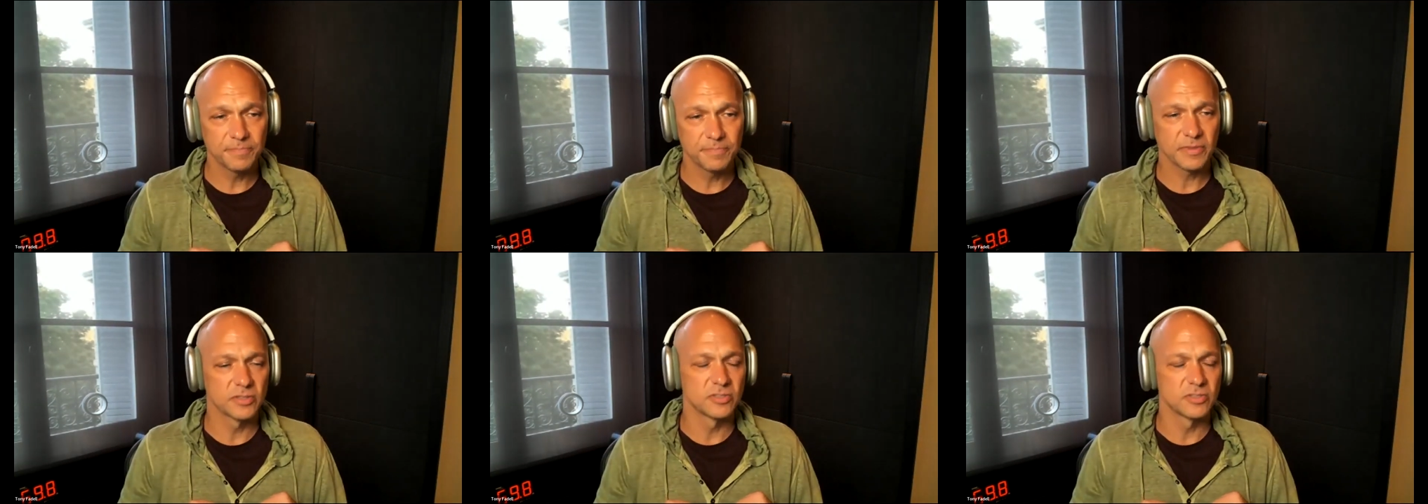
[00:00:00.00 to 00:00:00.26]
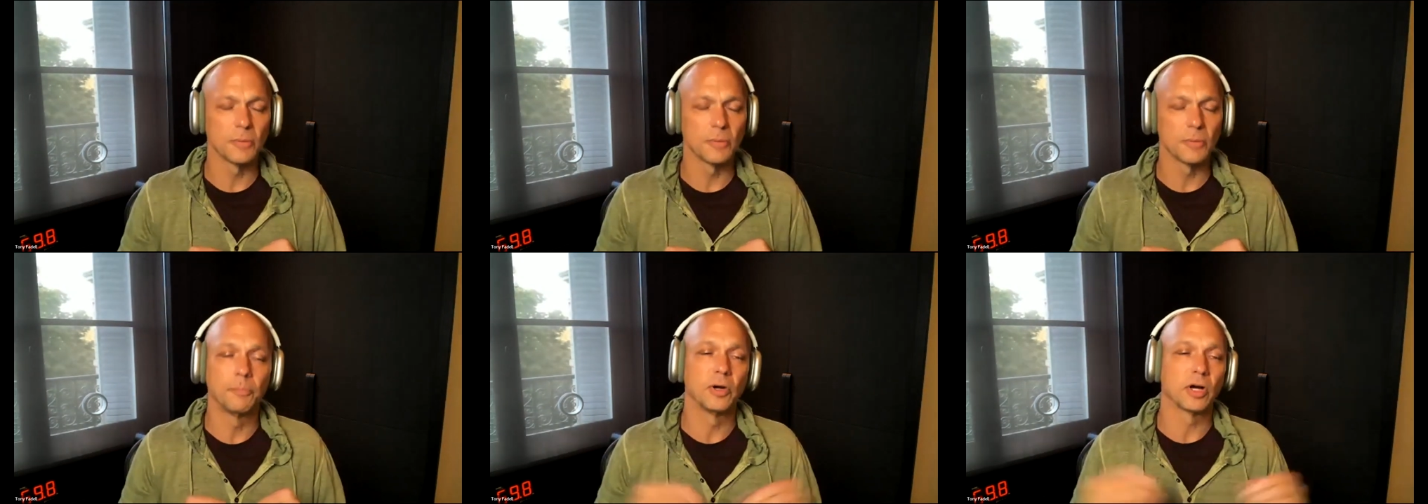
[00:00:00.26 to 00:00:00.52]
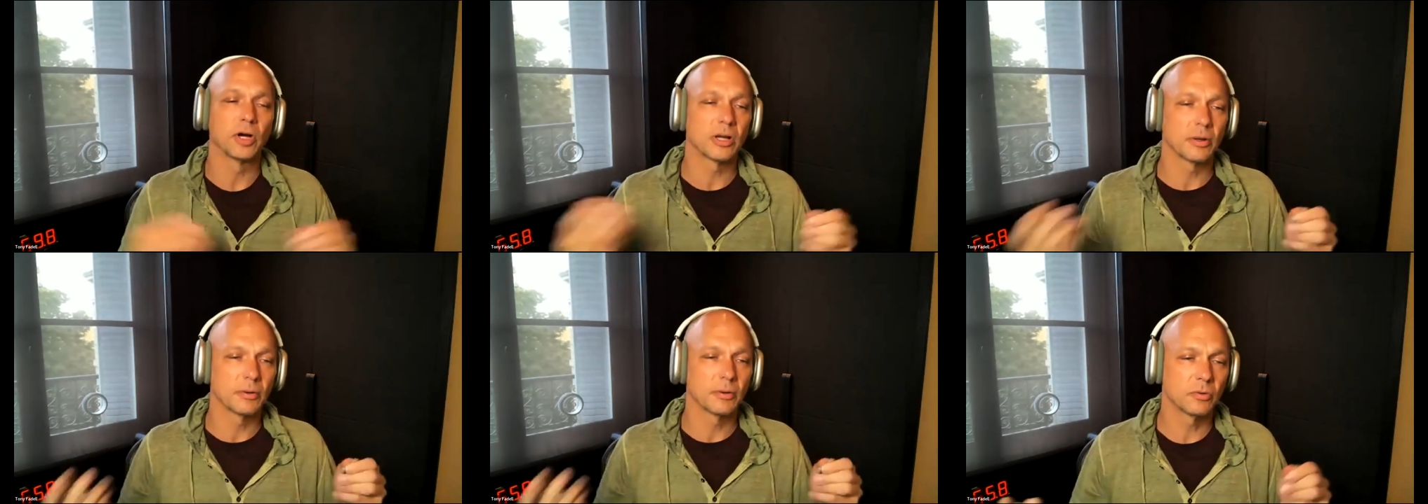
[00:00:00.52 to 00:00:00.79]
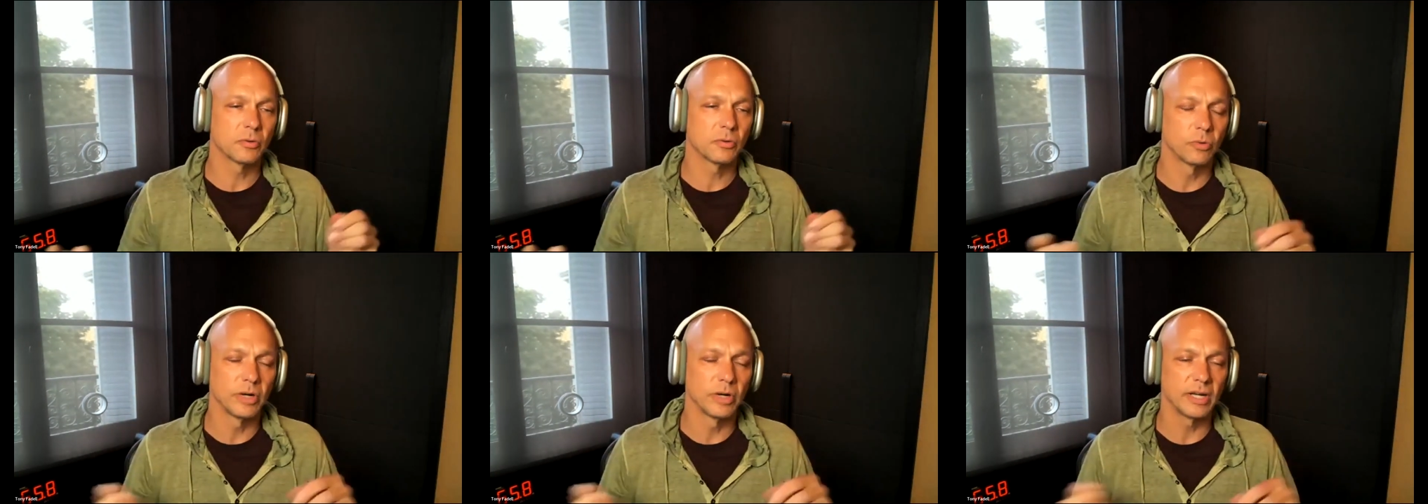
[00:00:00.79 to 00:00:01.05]
There's a
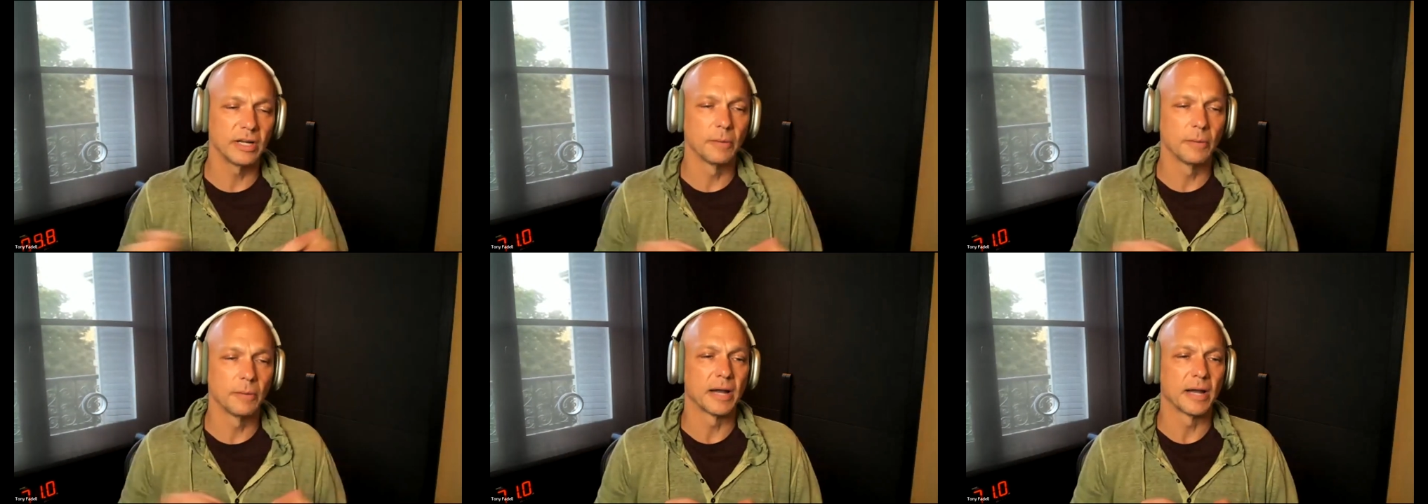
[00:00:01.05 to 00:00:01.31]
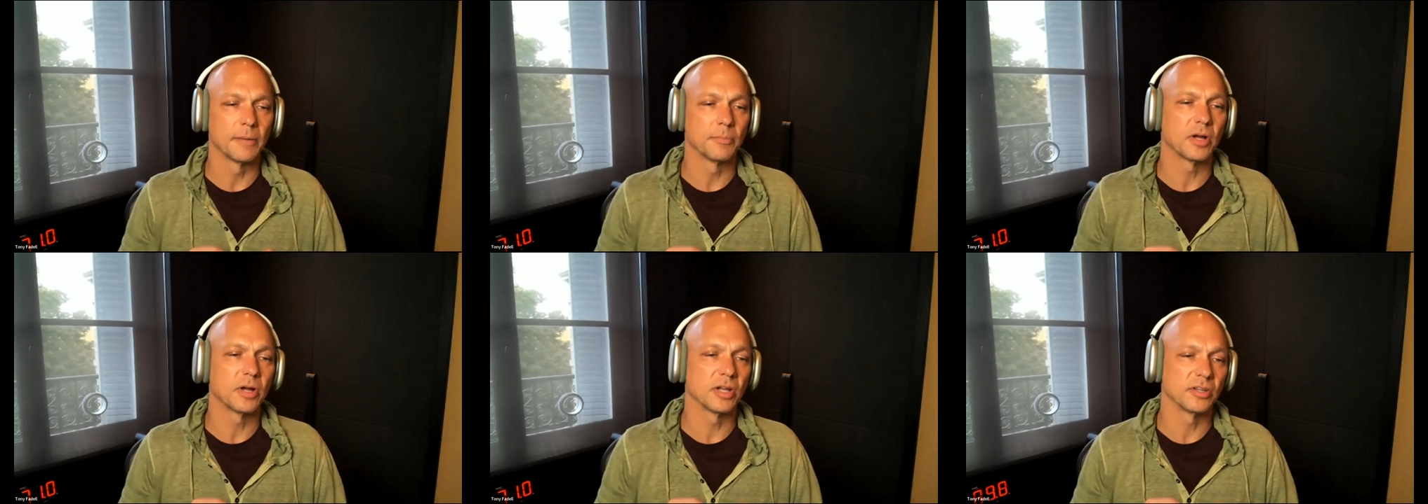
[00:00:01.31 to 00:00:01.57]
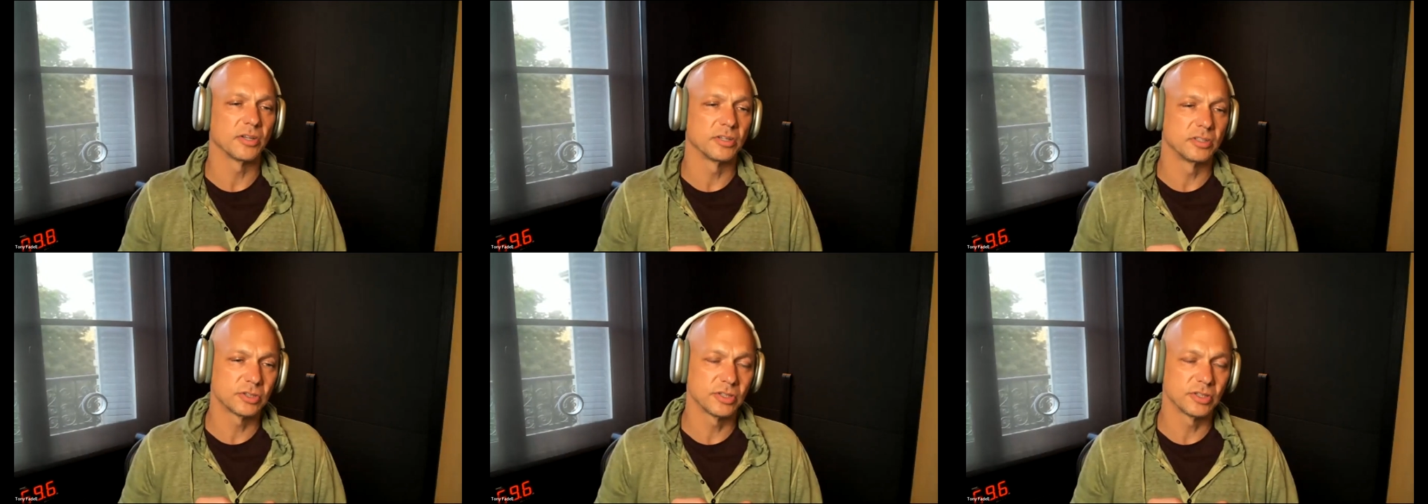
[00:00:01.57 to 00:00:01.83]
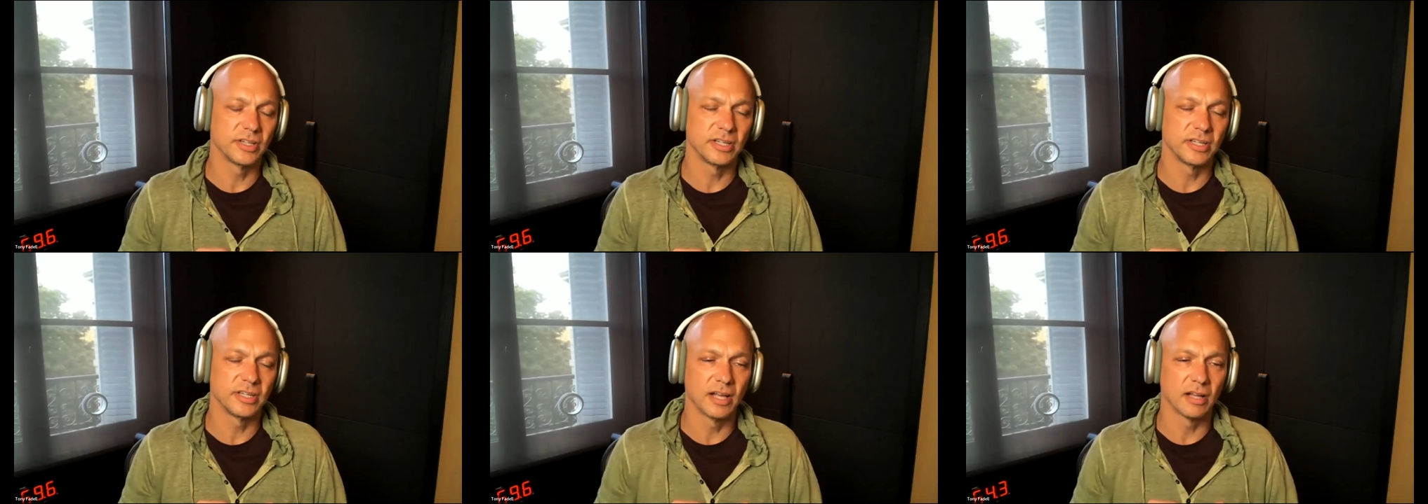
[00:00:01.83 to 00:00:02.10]
book written about him called The
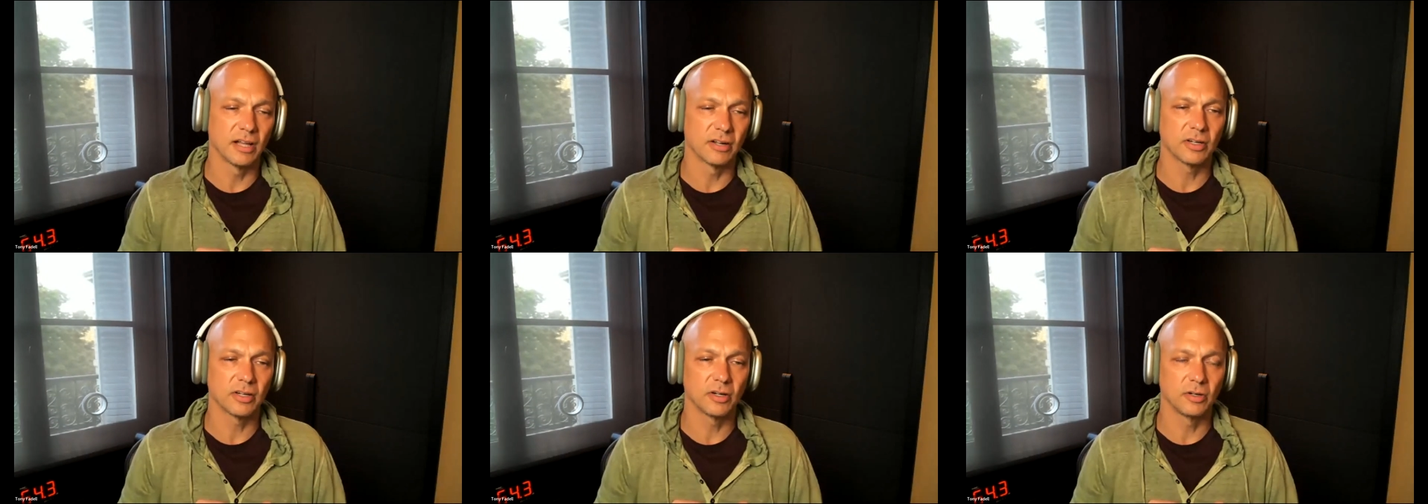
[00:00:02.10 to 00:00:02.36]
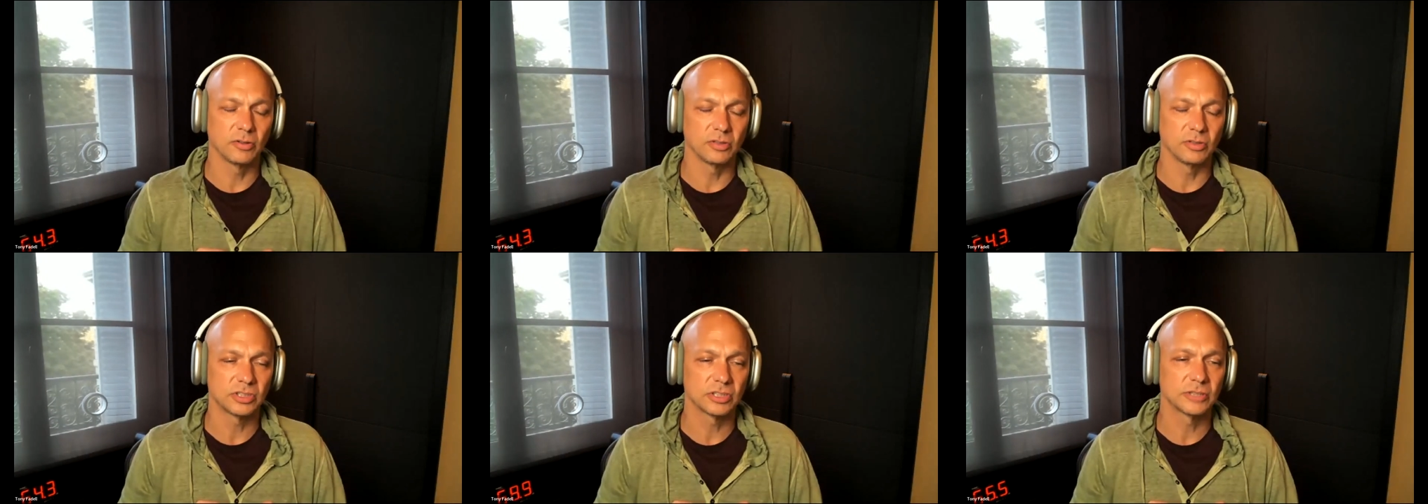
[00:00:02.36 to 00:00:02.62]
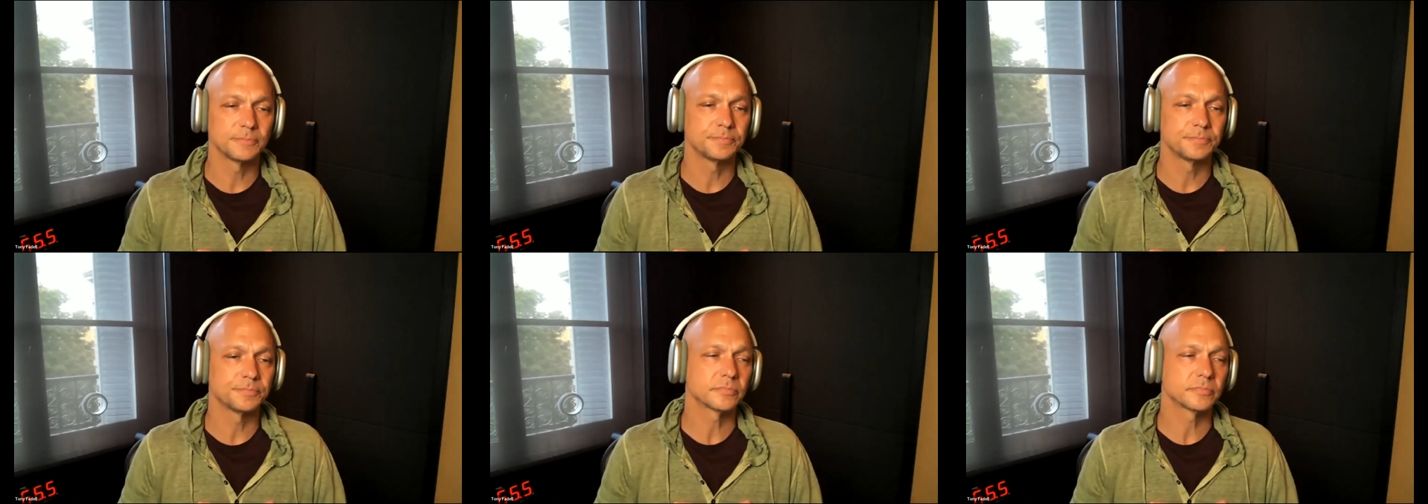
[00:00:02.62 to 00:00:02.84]
Trillion Dollar Coach.